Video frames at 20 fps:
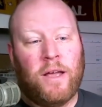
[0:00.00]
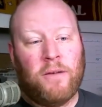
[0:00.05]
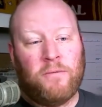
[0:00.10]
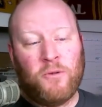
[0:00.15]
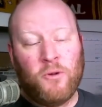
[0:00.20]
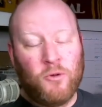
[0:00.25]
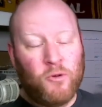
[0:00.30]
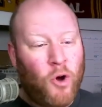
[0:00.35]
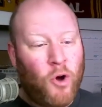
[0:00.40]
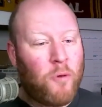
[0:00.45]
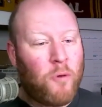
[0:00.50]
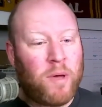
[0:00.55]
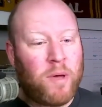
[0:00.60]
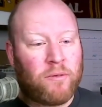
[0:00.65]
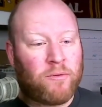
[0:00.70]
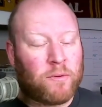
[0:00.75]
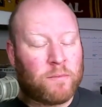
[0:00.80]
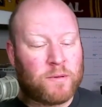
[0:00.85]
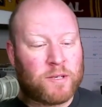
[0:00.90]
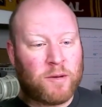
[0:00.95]
if you know me
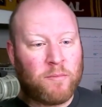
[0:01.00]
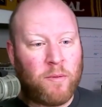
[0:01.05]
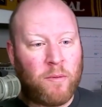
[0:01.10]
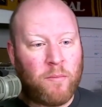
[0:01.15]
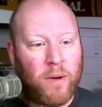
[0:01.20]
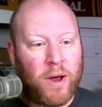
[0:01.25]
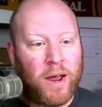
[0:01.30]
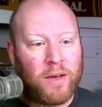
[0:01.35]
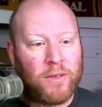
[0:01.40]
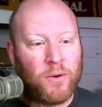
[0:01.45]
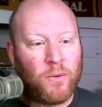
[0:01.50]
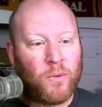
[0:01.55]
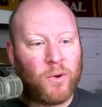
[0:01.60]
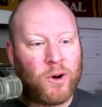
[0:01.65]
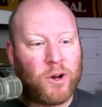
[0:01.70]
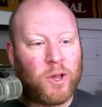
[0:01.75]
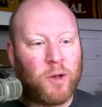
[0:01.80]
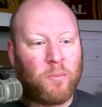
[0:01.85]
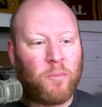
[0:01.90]
from some of my other work,